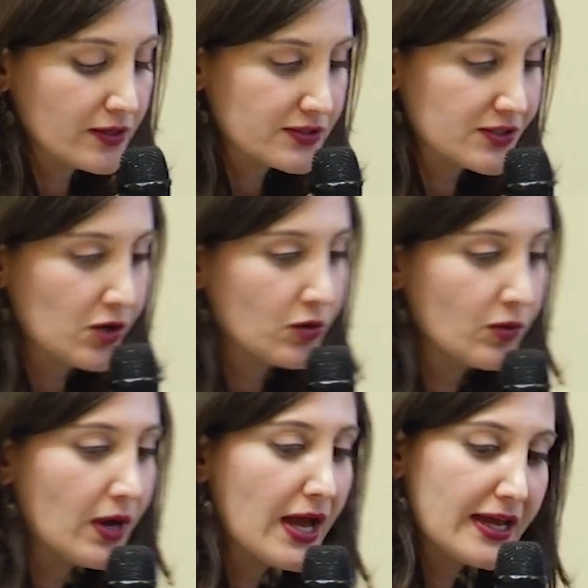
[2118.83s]

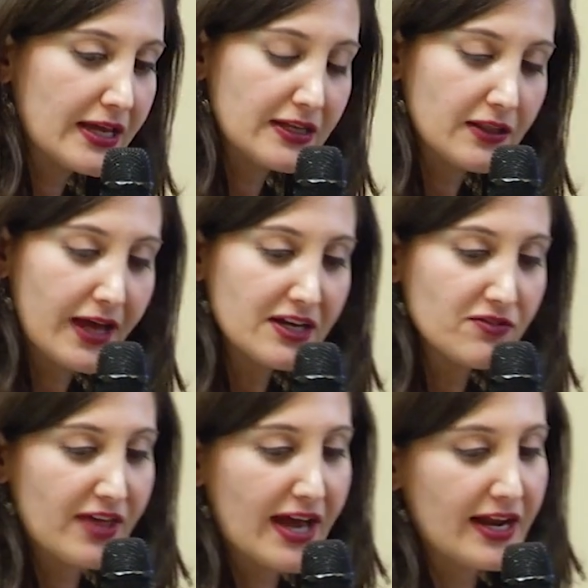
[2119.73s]
So in light
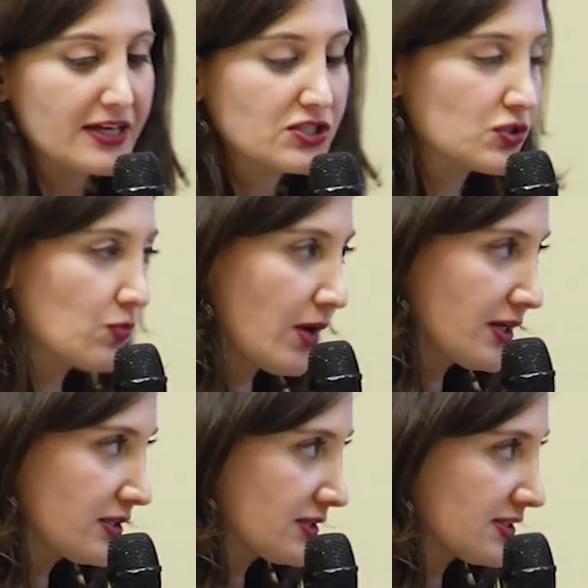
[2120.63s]
of that, I just
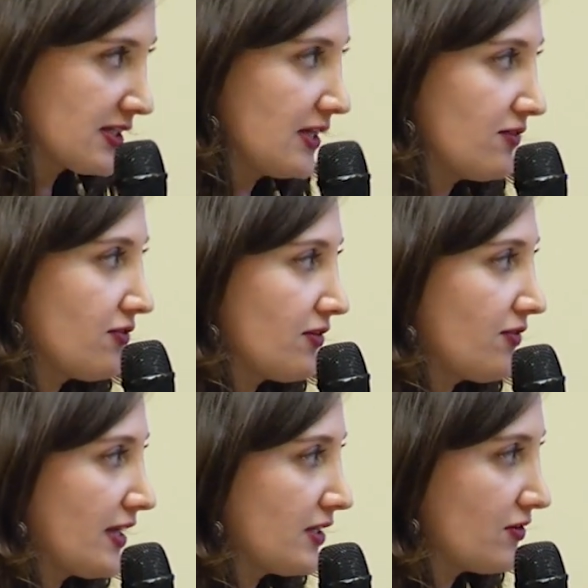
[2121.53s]
wanted to see if
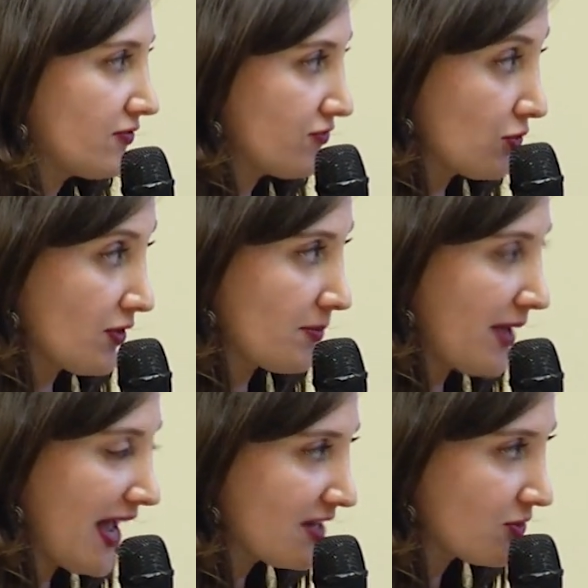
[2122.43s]
any of you on the
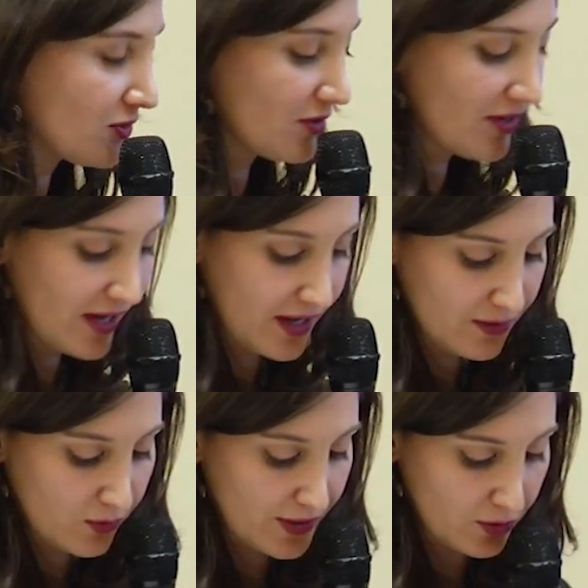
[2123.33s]
panel,
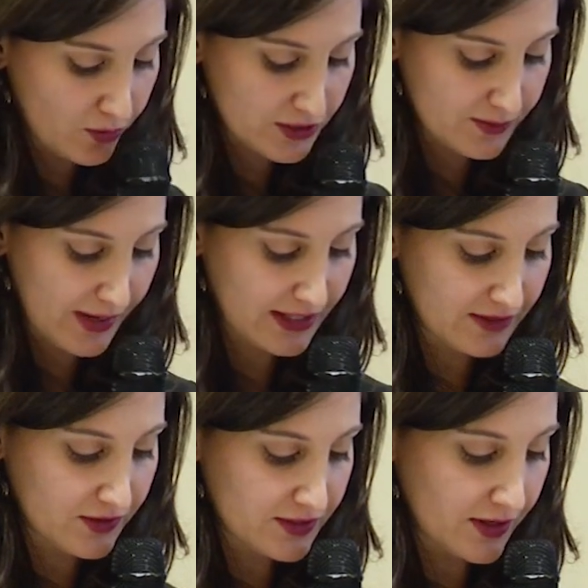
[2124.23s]
what your
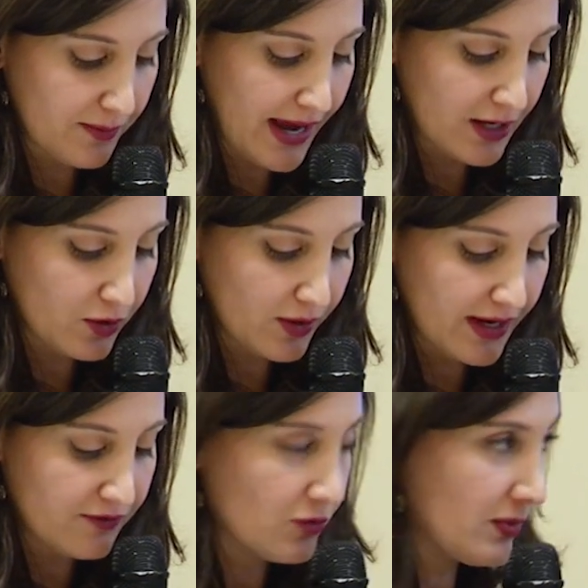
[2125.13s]
perspective is on MACRA.
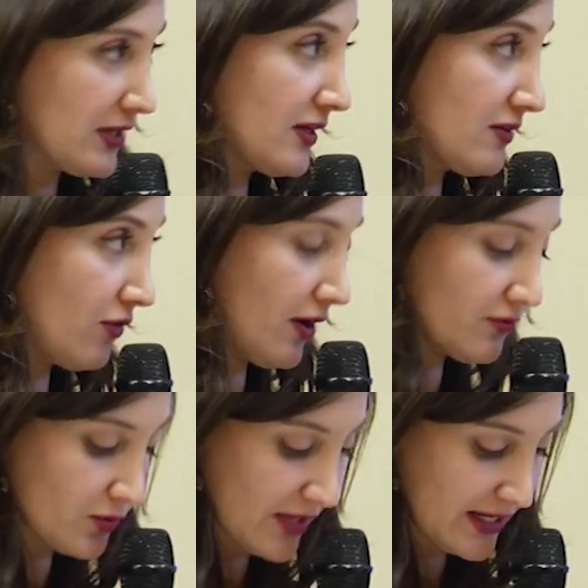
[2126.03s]
Have you been
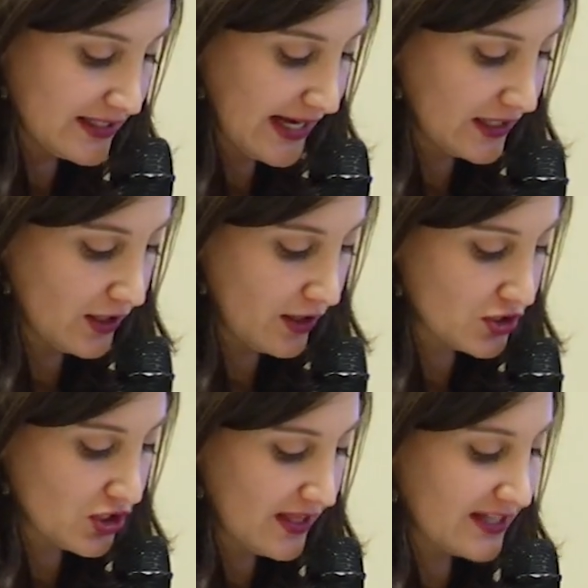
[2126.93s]
involved with any
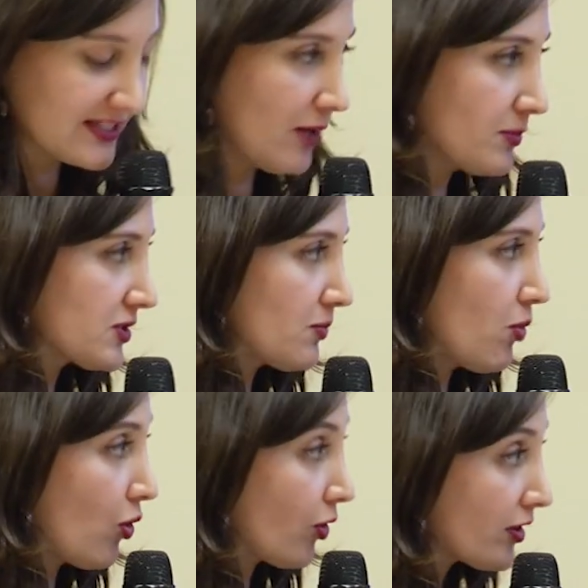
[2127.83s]
technology that's helped
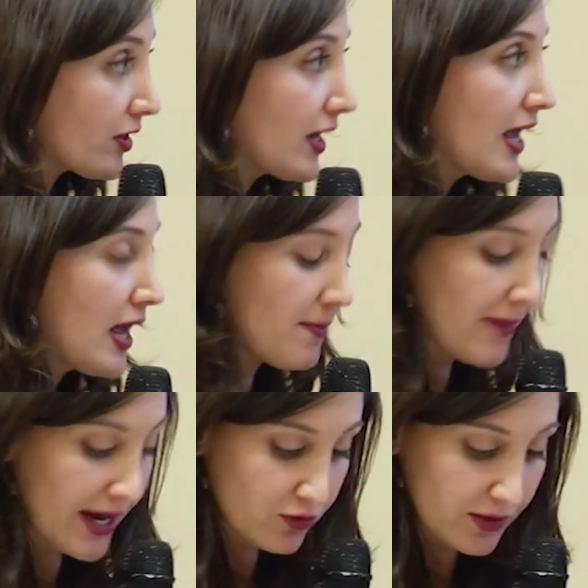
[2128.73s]
support
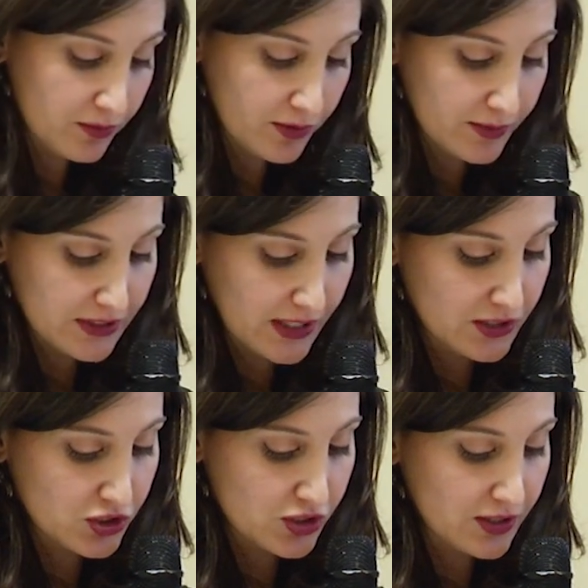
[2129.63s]
MACRA
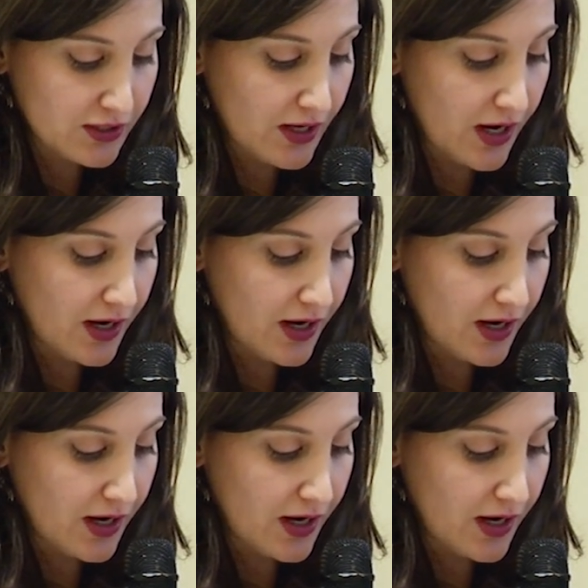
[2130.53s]
implementation?